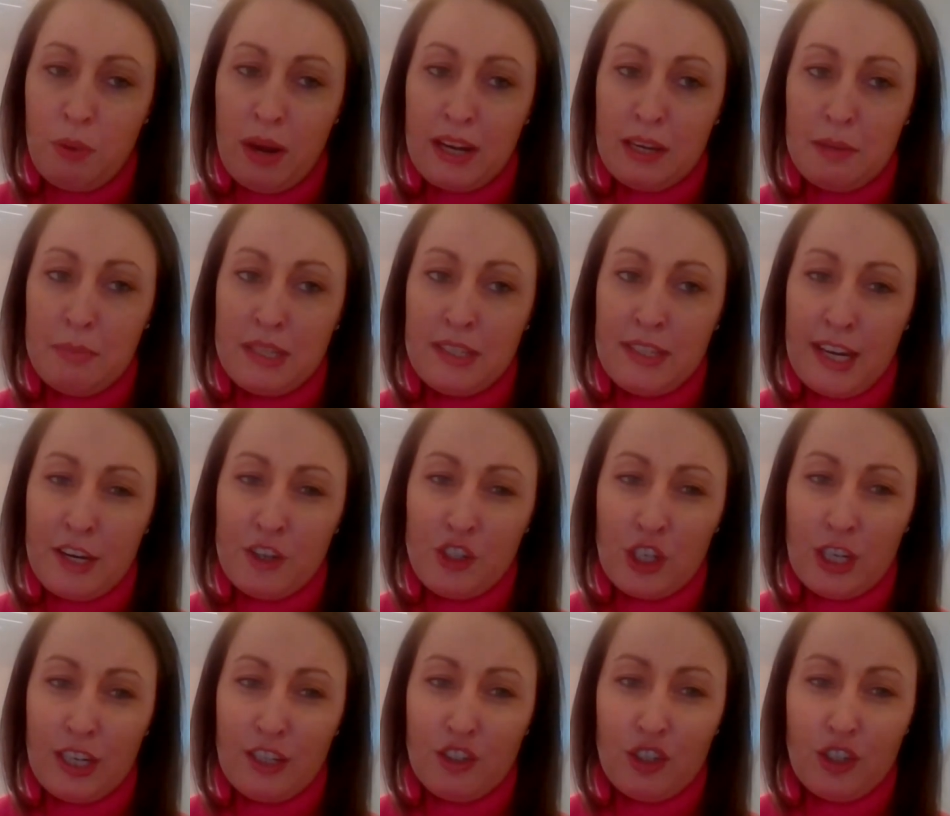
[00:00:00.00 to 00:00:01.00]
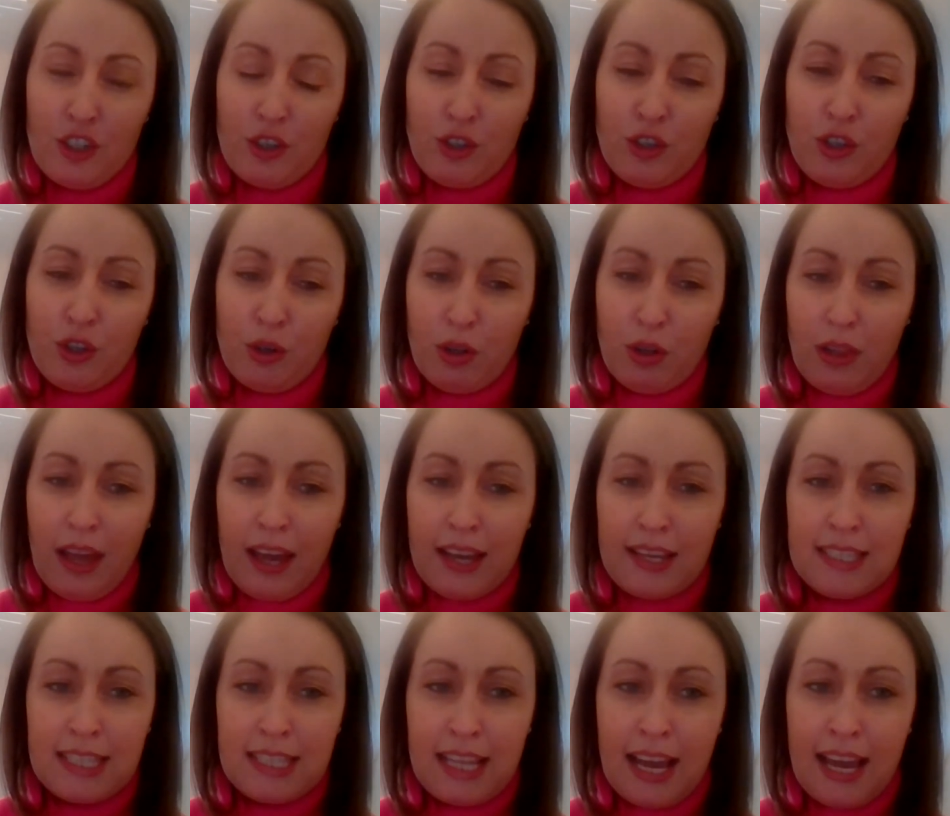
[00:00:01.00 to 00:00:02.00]
recommendation to
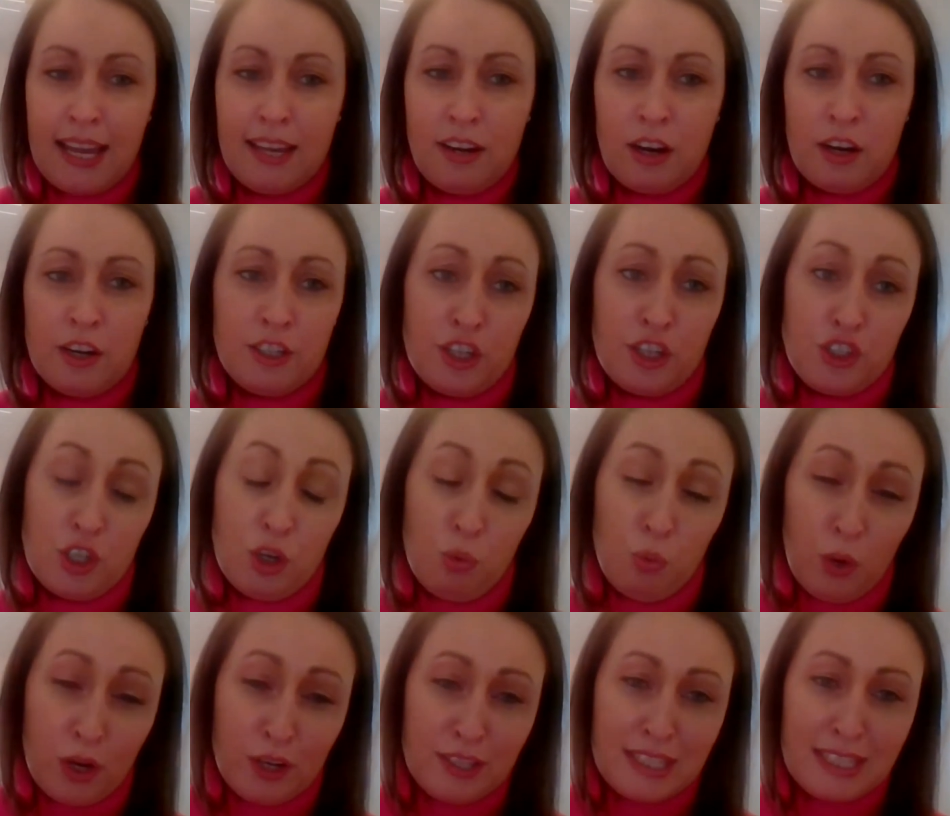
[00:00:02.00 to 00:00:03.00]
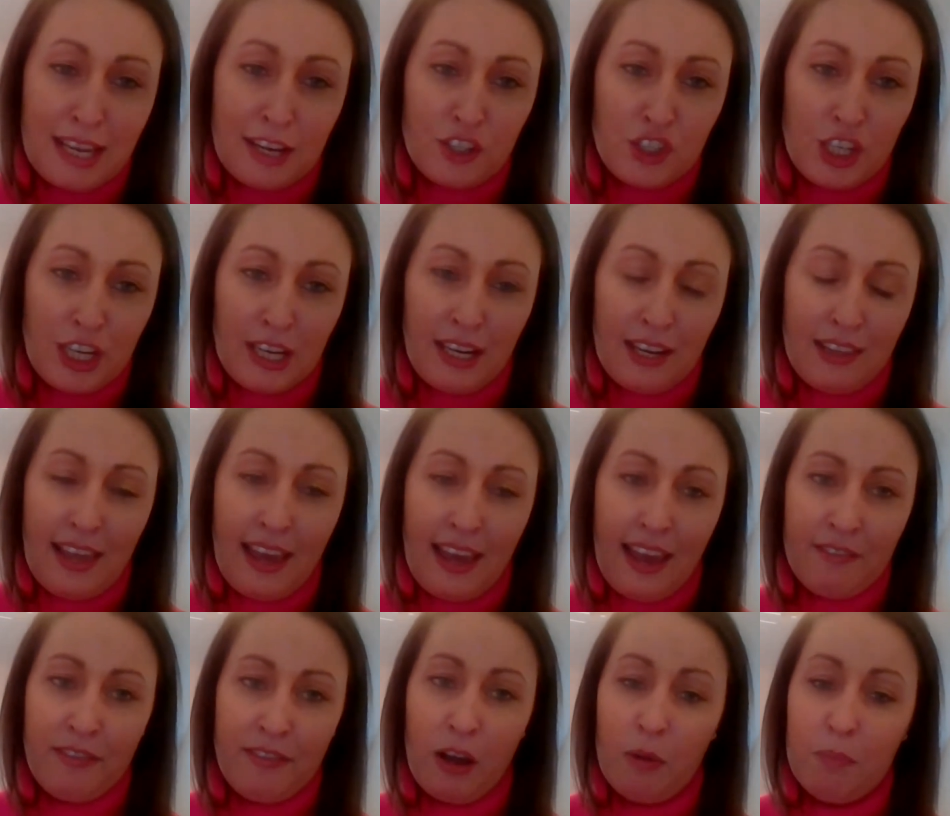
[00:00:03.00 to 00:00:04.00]
utilize that, our additional word section in the
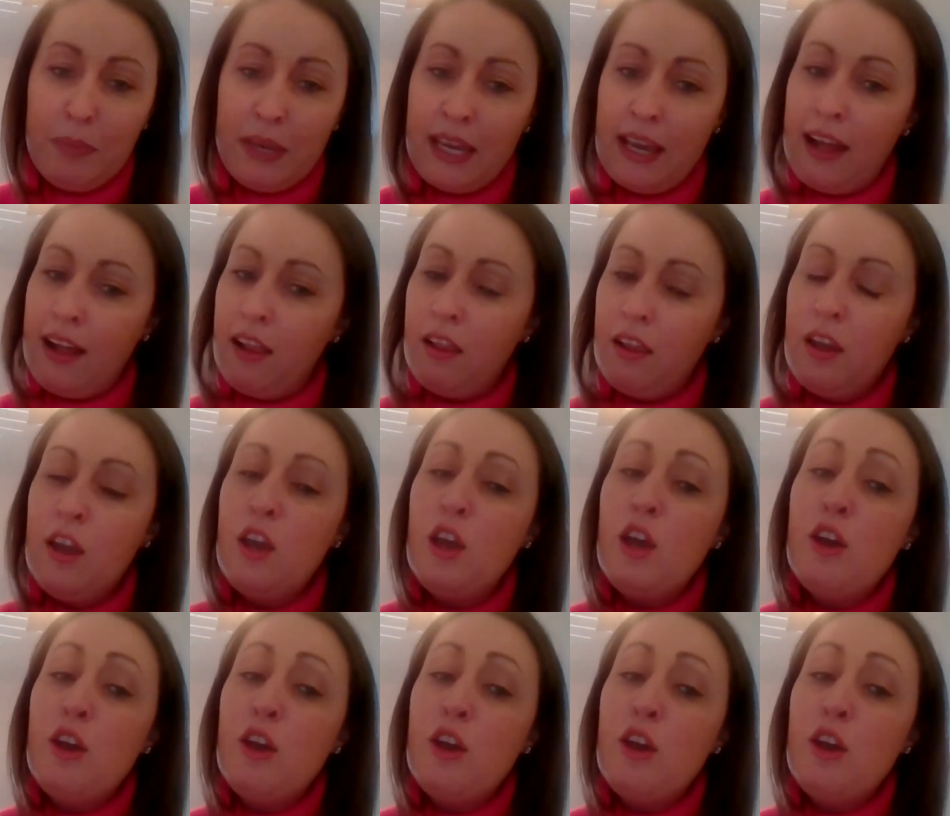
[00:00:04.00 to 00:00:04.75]
FLBL,